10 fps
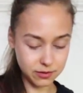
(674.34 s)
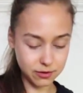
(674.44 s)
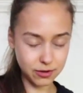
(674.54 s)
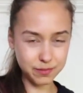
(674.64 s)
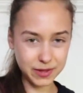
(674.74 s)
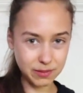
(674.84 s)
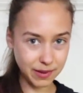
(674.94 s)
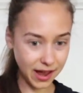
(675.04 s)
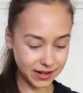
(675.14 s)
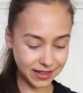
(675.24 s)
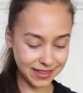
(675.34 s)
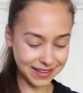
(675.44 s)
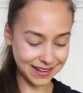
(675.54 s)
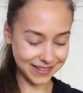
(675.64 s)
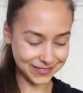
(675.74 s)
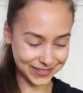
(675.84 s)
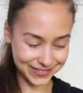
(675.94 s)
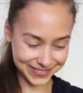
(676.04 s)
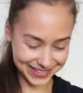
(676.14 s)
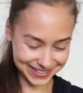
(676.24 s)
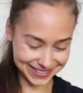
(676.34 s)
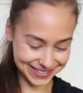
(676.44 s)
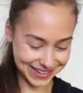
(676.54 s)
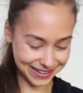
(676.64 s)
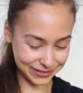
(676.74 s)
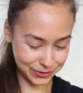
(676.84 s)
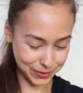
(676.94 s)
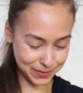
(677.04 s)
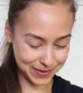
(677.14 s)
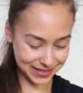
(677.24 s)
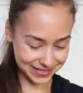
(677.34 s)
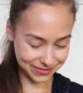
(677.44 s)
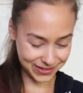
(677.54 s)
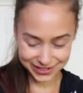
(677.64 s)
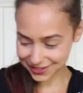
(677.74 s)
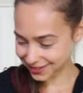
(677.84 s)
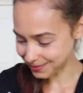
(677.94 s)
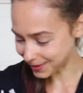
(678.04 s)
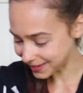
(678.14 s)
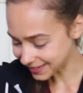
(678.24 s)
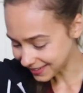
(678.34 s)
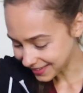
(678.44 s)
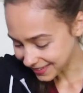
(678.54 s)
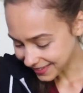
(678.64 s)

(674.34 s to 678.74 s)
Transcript: Or bean patty. Like, I don't know. Like, I guess there's more beans than veggies, but.